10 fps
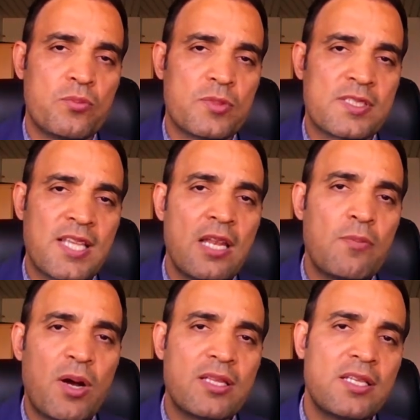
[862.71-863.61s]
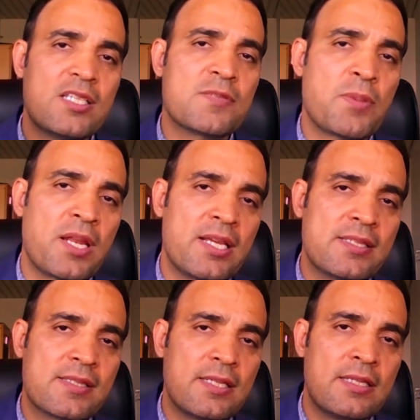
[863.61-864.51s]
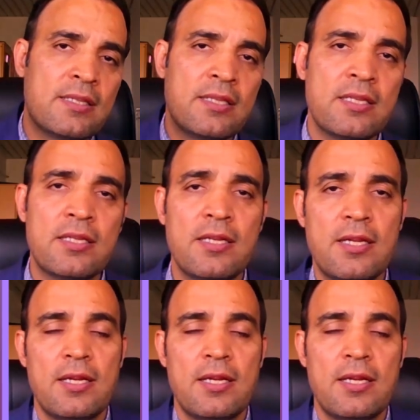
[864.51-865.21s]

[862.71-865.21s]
cell body is placed in the